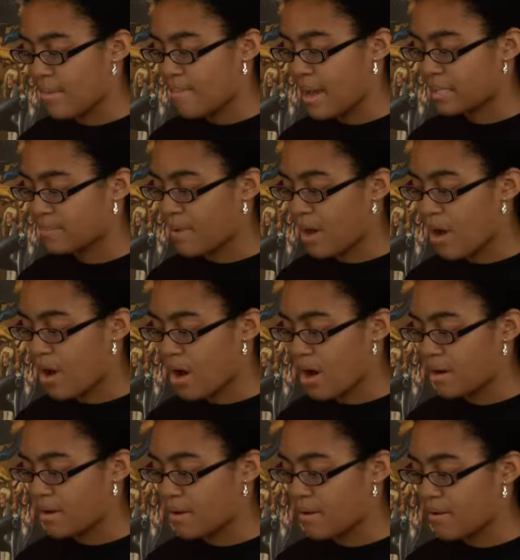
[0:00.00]
makes my
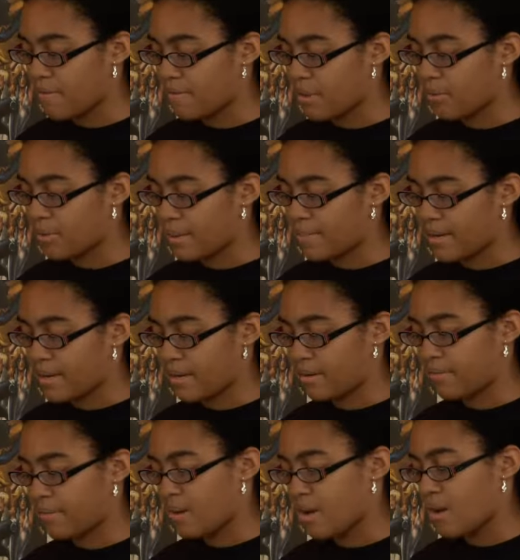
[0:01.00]
heart float
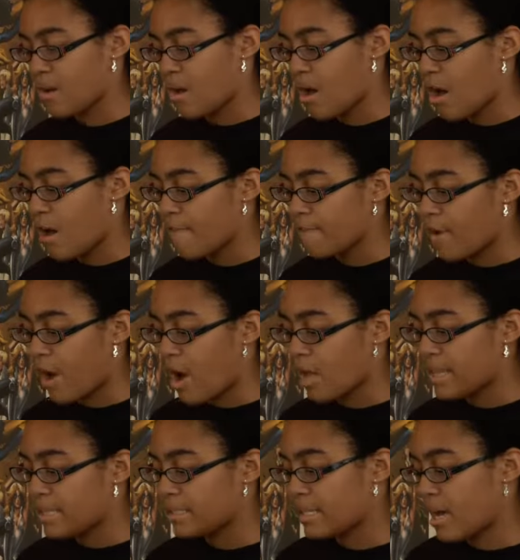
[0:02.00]
above.
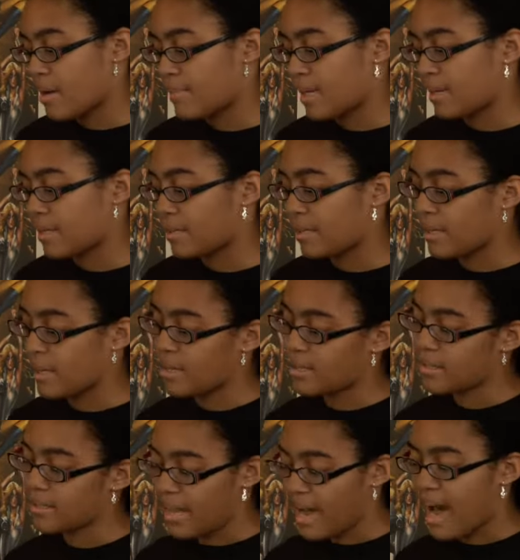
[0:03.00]
Fall is yummy.
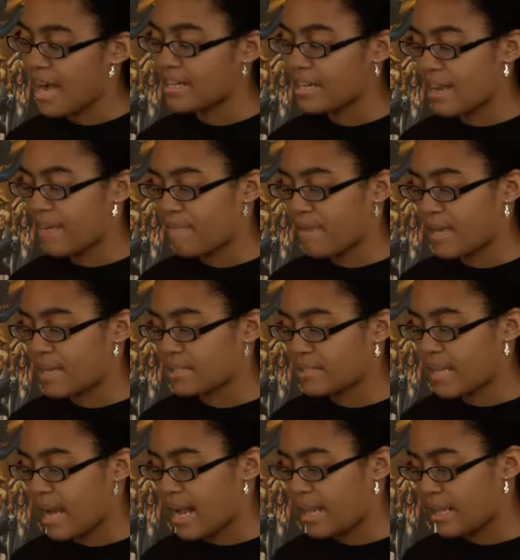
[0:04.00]
The holiday
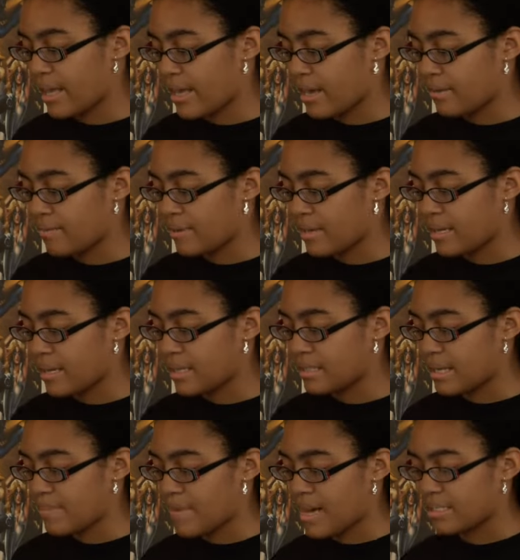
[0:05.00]
feast that I love
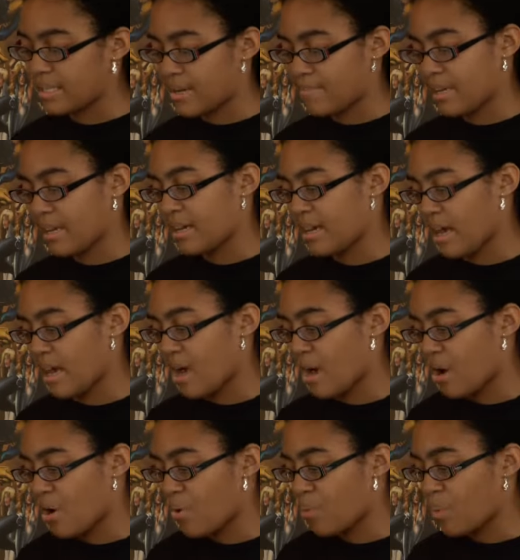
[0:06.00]
is in my tummy.
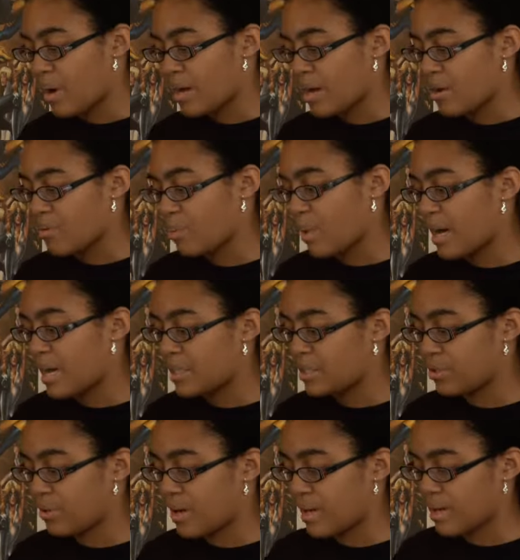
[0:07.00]
Winter, what a
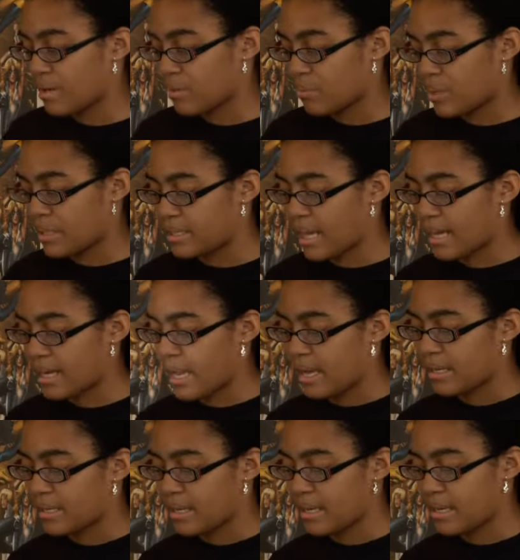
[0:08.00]
joy when St.
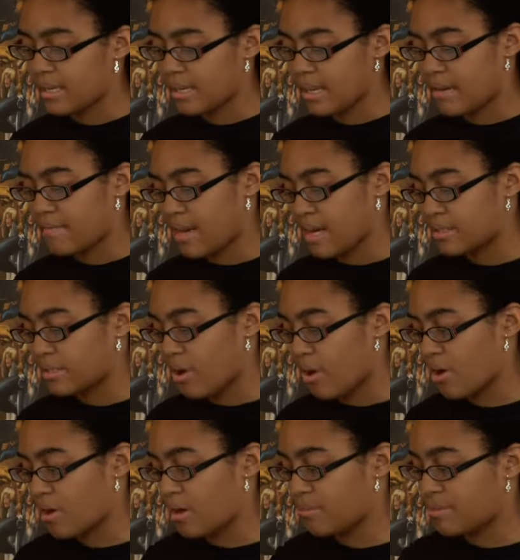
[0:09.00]
Nick give us
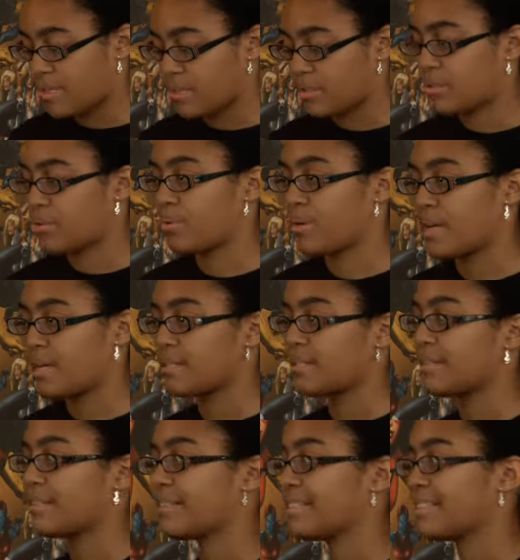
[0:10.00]
all of these toys.